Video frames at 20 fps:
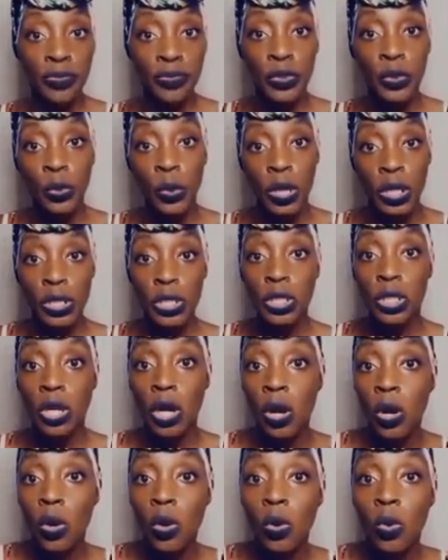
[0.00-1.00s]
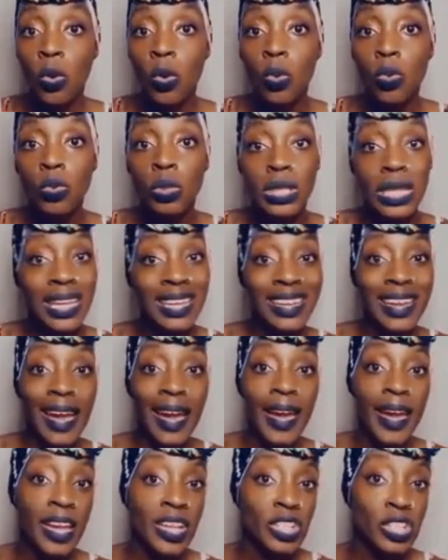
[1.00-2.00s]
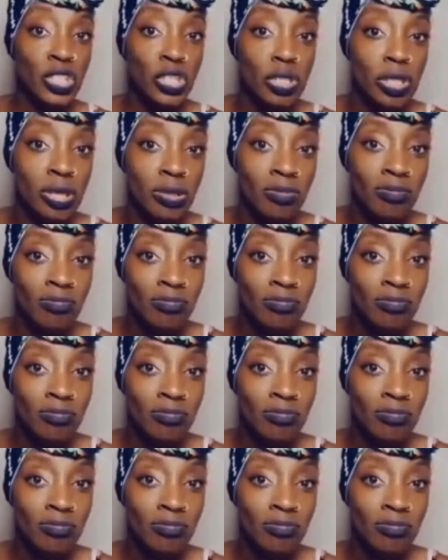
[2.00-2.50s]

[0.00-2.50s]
if you want to go, take cash.